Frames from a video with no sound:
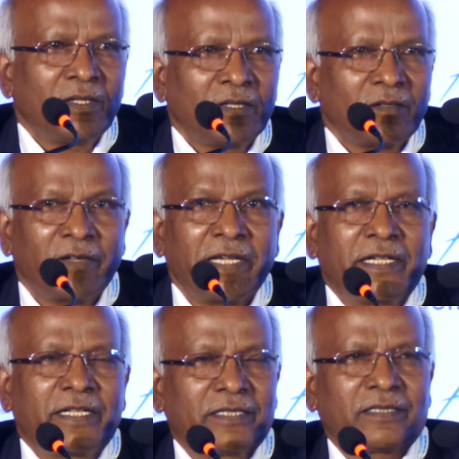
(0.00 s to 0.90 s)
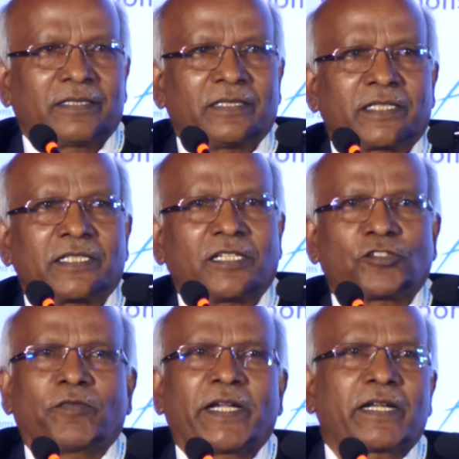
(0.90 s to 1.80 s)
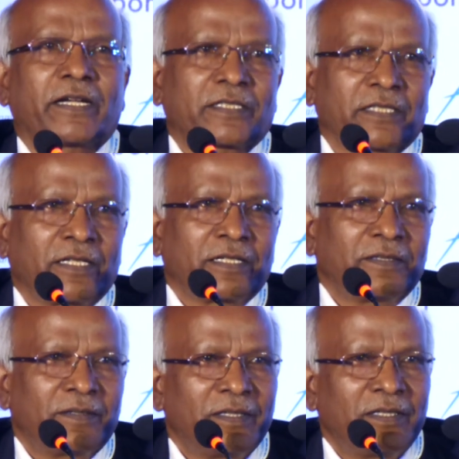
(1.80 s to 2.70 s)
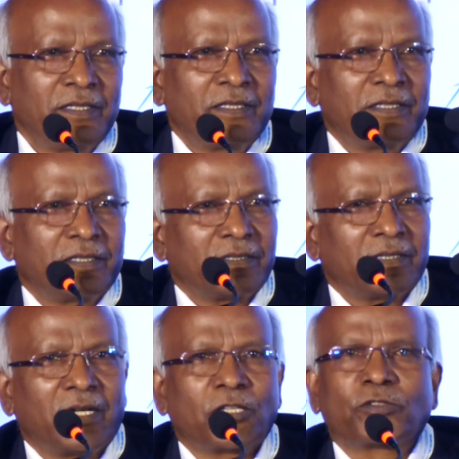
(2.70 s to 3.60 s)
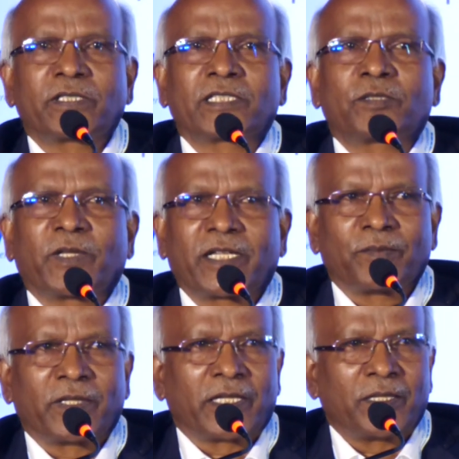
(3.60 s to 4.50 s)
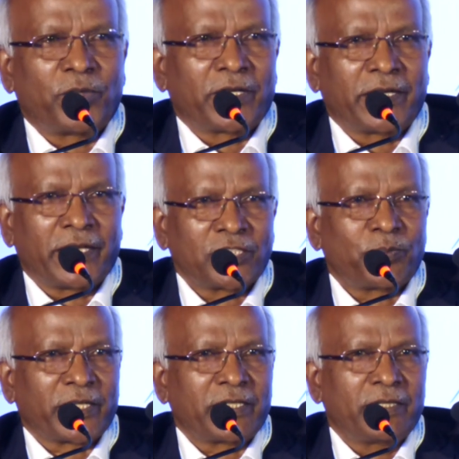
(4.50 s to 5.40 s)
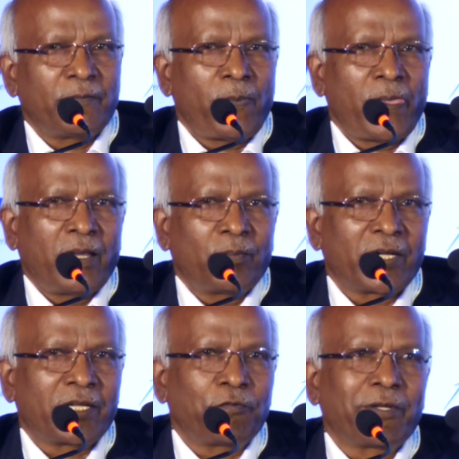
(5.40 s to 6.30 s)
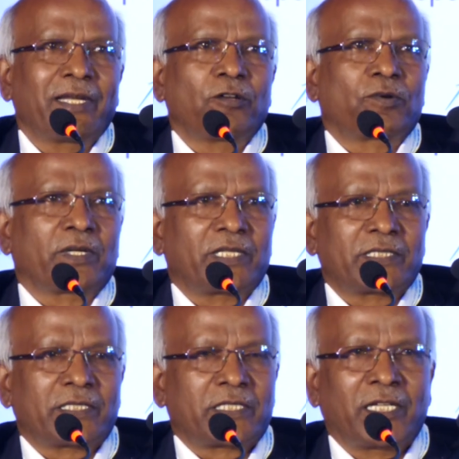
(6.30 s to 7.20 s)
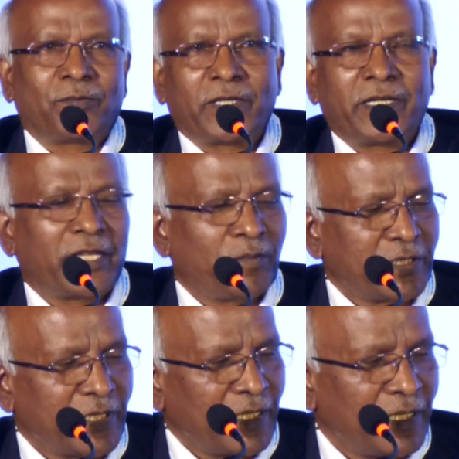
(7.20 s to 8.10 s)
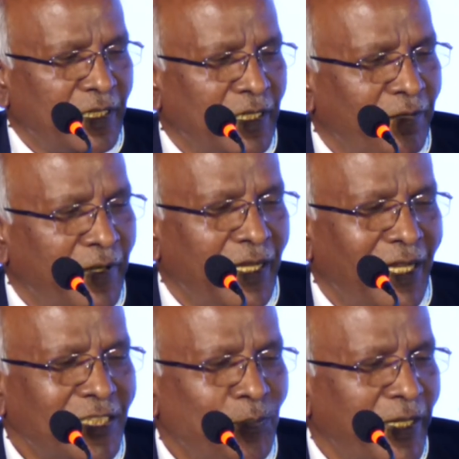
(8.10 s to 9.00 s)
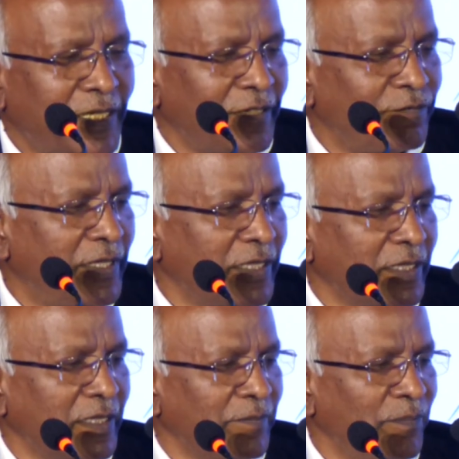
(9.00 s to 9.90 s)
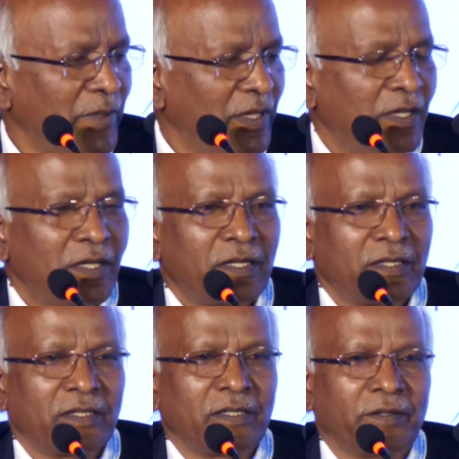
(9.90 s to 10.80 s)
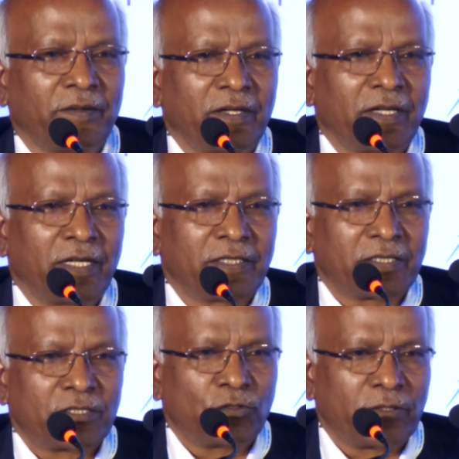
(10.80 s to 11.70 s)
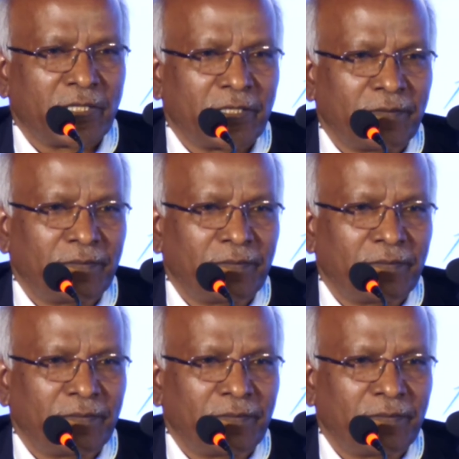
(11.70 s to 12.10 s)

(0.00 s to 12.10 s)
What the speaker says: weight, etc. So weight reduction, all those things became an important aspect. But if you really look at the sustainability dimension, every aspect of the, I'll just go to the,